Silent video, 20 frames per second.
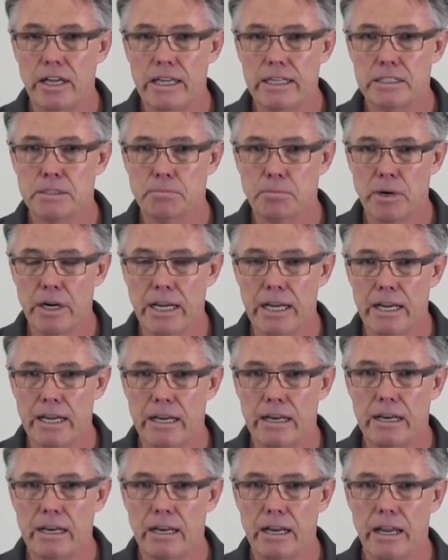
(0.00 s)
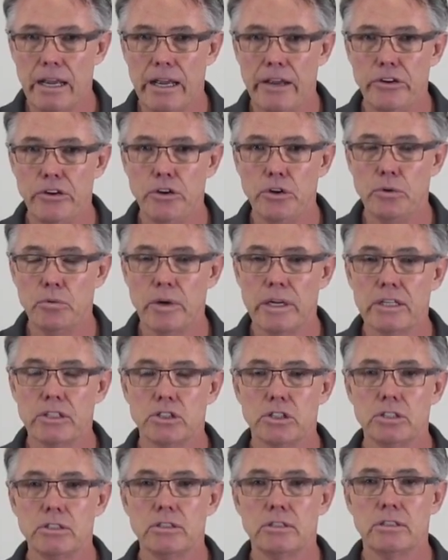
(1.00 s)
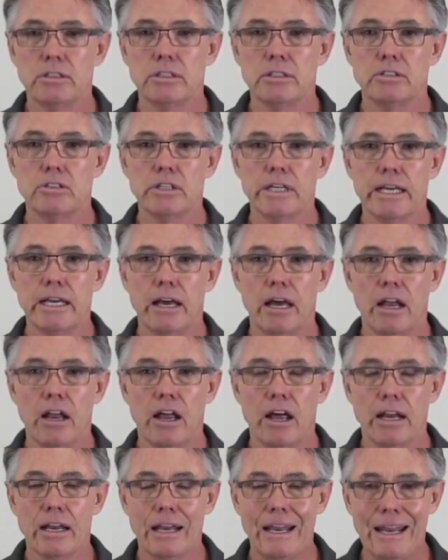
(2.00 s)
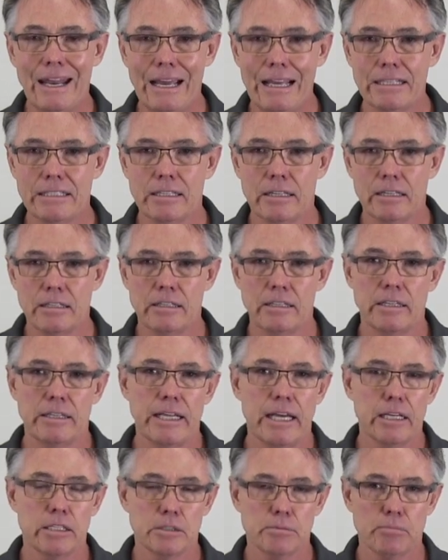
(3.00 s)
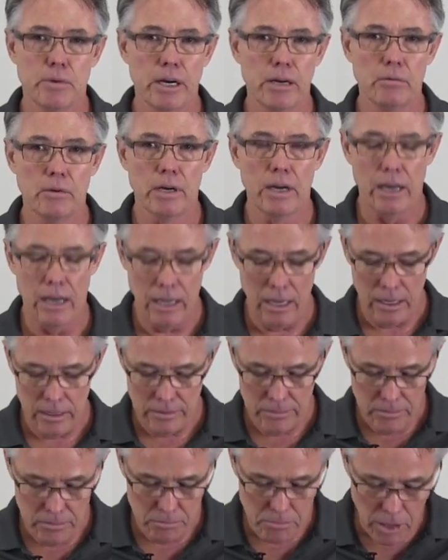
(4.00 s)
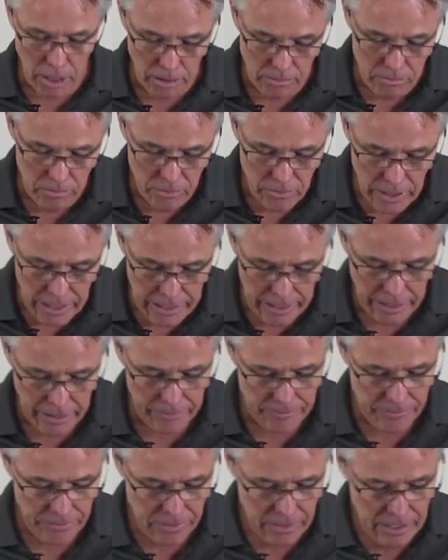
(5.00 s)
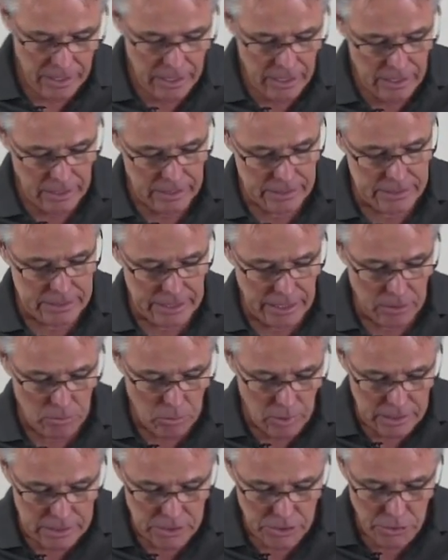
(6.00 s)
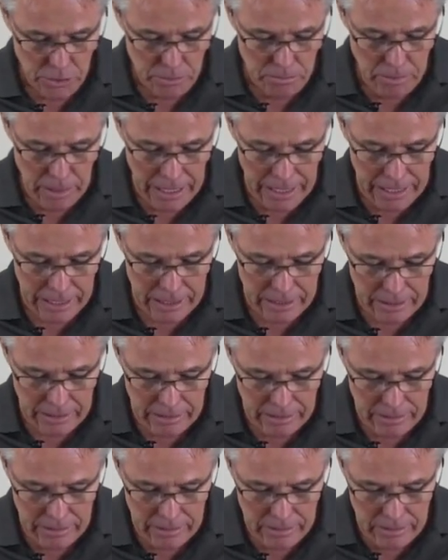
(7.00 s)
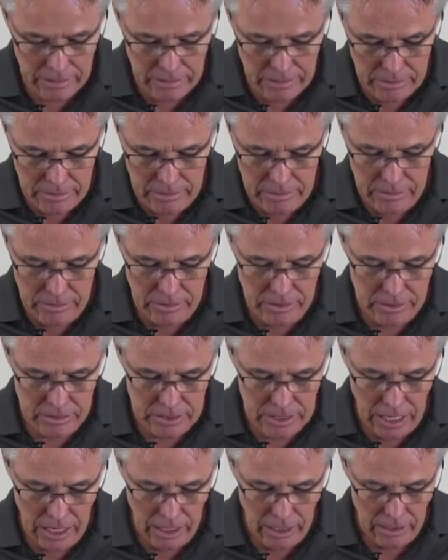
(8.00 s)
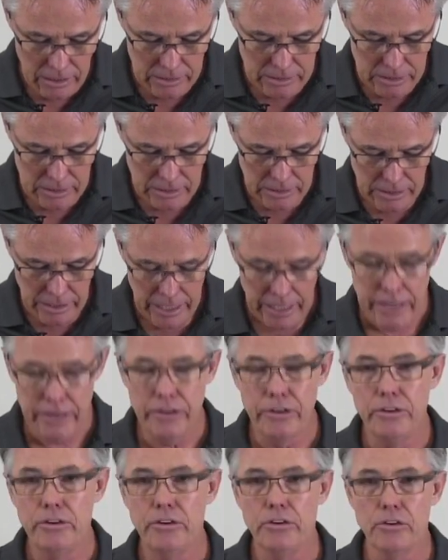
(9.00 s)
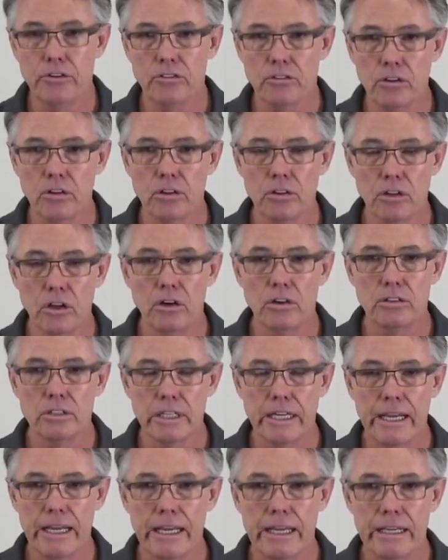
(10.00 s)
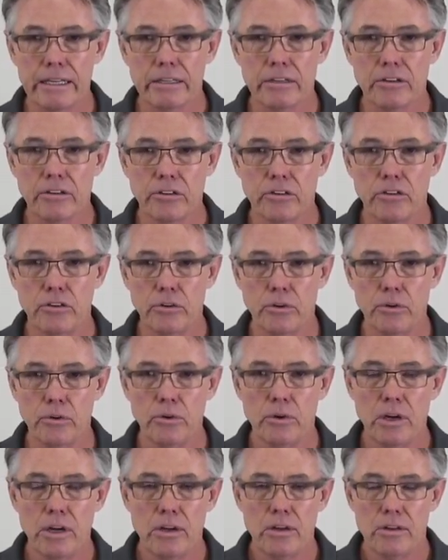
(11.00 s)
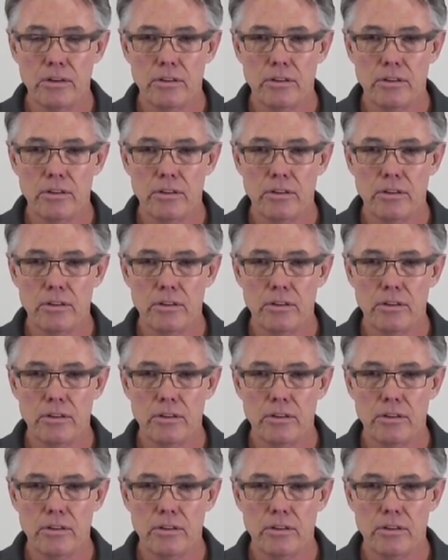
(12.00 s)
a spring in and you want to shoot the trigger a lot lighter than that spring would allow. The problem there is that once you back this out and you still don't get to